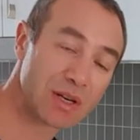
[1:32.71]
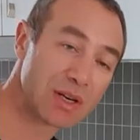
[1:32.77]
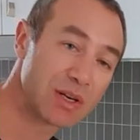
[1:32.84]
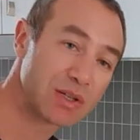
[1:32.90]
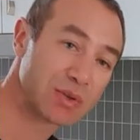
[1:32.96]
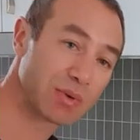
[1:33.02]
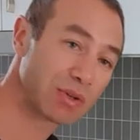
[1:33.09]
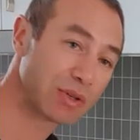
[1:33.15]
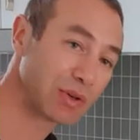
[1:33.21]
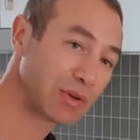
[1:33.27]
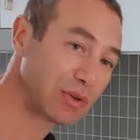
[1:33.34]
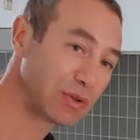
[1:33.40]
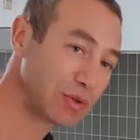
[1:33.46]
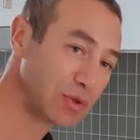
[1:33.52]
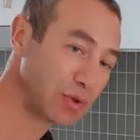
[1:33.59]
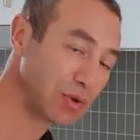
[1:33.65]
So what
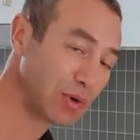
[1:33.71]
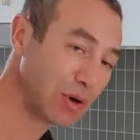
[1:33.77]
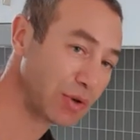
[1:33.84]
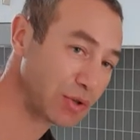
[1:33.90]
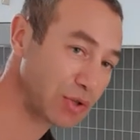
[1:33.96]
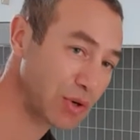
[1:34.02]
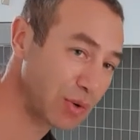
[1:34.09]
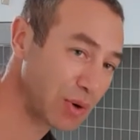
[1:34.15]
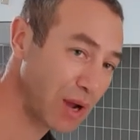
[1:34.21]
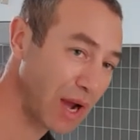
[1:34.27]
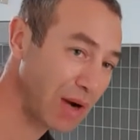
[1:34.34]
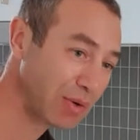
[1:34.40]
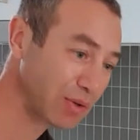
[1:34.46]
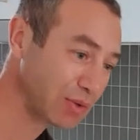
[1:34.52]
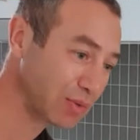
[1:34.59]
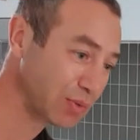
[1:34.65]
I'll do, I'll show you
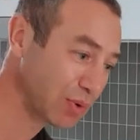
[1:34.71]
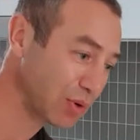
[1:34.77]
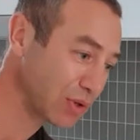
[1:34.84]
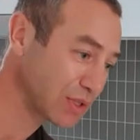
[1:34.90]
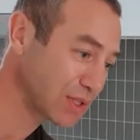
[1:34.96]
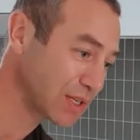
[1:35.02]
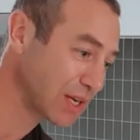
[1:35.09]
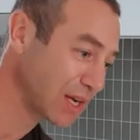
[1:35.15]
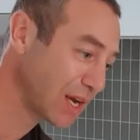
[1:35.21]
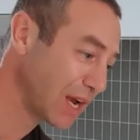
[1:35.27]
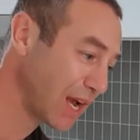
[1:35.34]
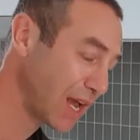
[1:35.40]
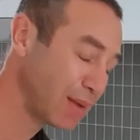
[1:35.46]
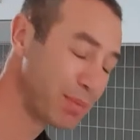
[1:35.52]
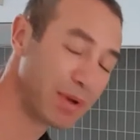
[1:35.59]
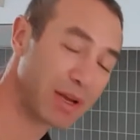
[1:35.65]
how it works
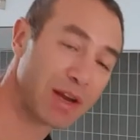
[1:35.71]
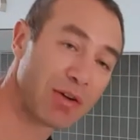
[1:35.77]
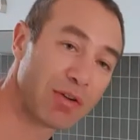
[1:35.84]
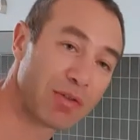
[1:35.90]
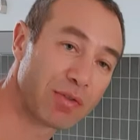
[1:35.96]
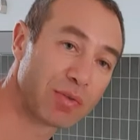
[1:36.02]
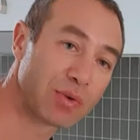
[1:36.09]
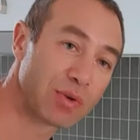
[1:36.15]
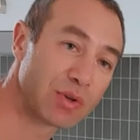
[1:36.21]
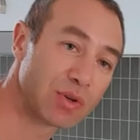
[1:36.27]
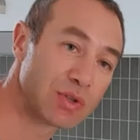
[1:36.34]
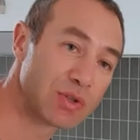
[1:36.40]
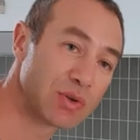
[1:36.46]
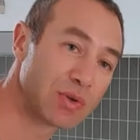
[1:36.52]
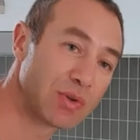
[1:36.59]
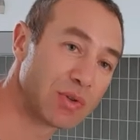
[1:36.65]
and be careful when you're
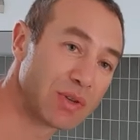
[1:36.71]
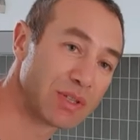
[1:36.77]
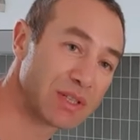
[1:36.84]
doing this.